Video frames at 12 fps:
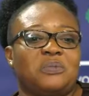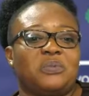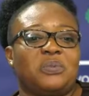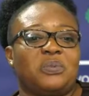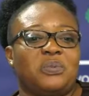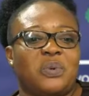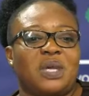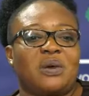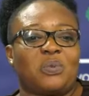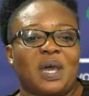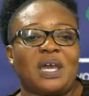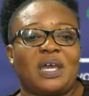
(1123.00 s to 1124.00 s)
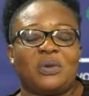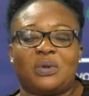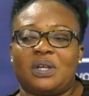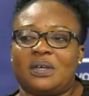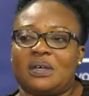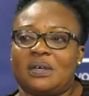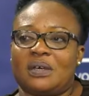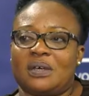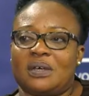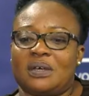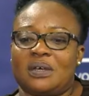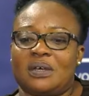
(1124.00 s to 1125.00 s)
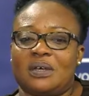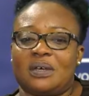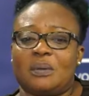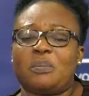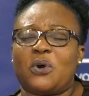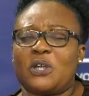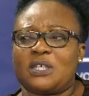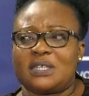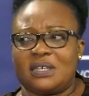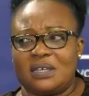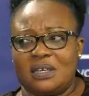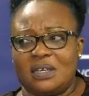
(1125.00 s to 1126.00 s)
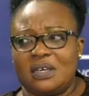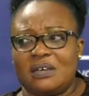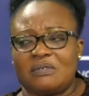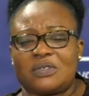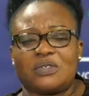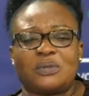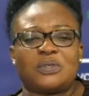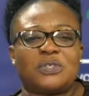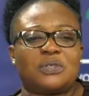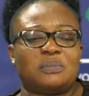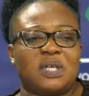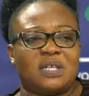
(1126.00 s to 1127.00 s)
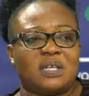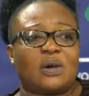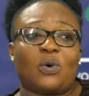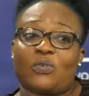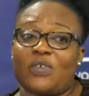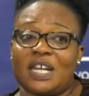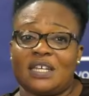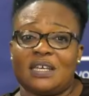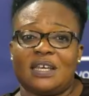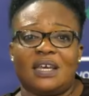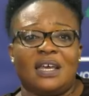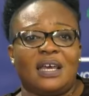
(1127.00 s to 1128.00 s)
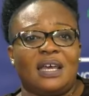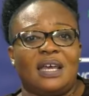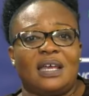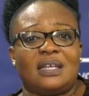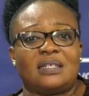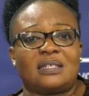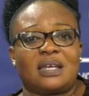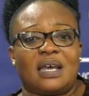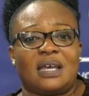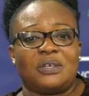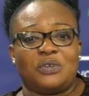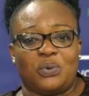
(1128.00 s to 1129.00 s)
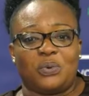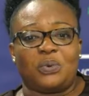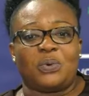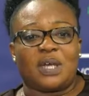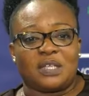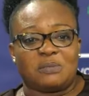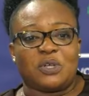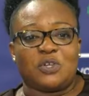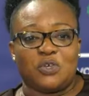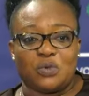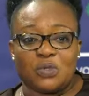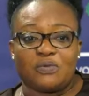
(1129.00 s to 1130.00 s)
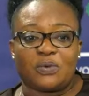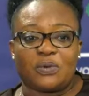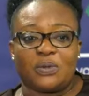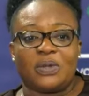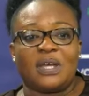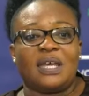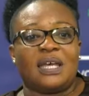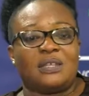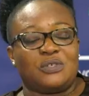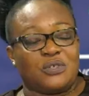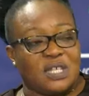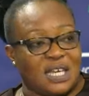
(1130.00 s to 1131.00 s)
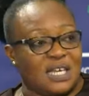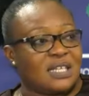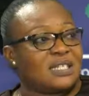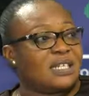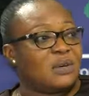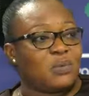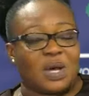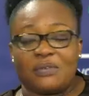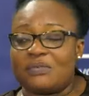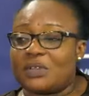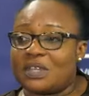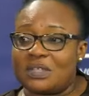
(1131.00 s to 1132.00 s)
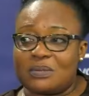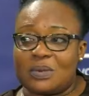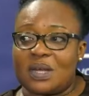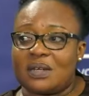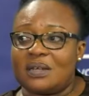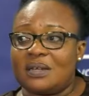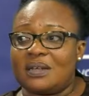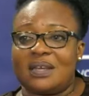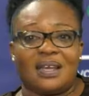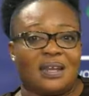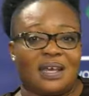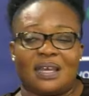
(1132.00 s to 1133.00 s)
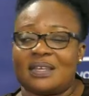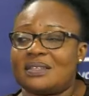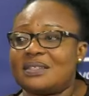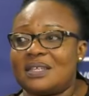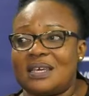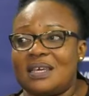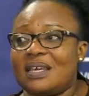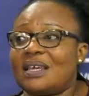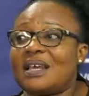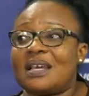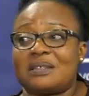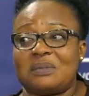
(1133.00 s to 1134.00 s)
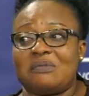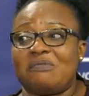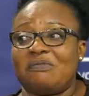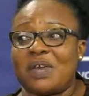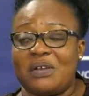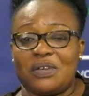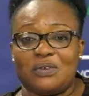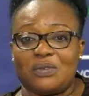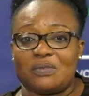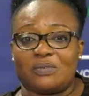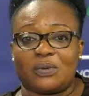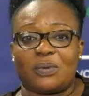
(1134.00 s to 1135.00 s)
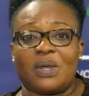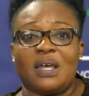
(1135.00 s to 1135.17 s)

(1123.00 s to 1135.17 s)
We are working on a policy for social media already, and you know, it's been useful. Today is day one for this one, and I can say it has been very useful.